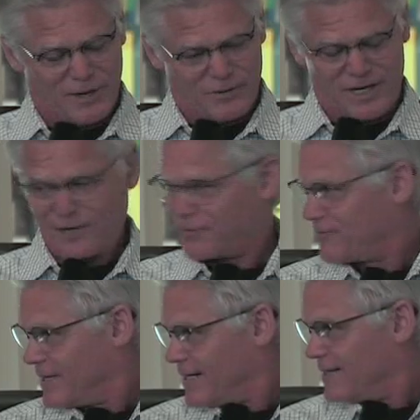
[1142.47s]
my
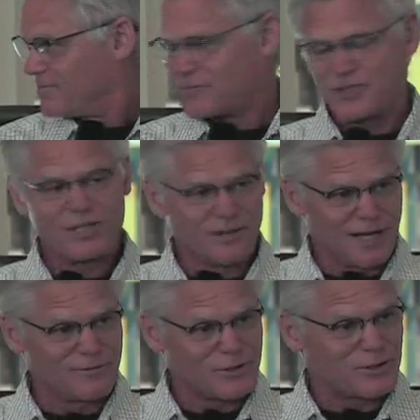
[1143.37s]
wife, uh, she
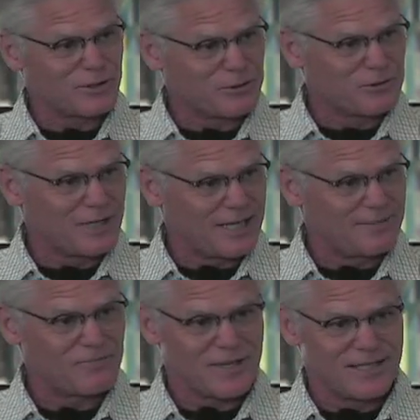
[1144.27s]
loves to,
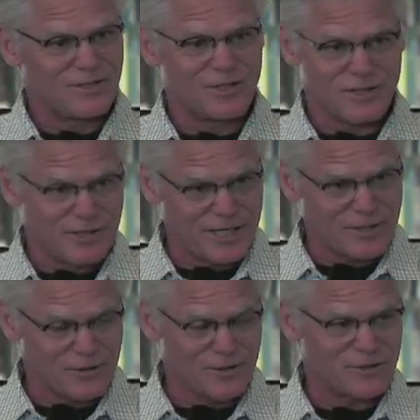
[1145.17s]
uh, she's a great
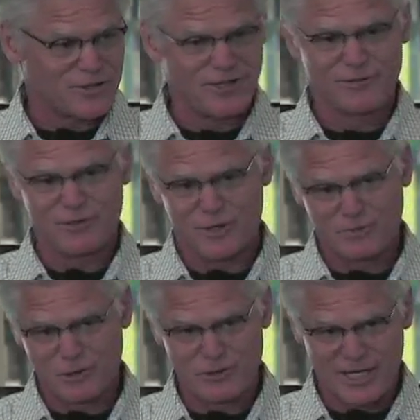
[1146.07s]
tourist. She loves to go
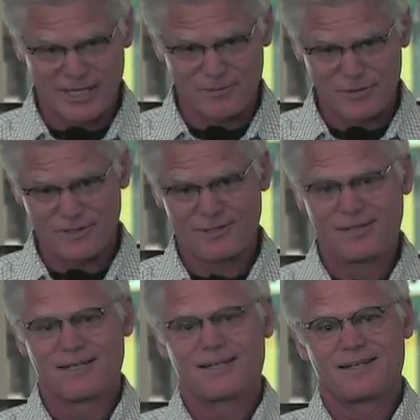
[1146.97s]
to museums
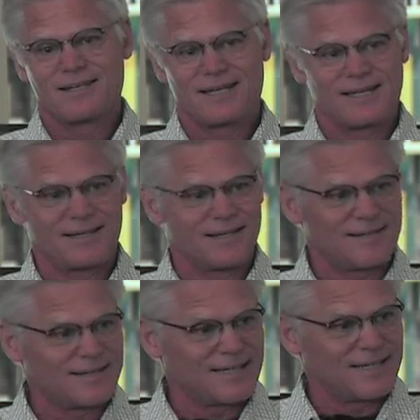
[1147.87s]

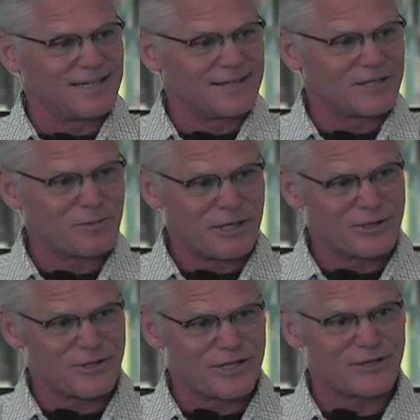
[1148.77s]
and uh,
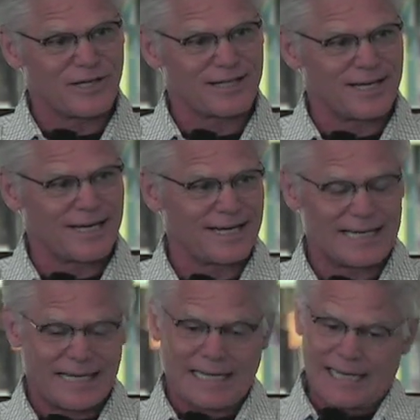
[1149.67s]
experience things like that.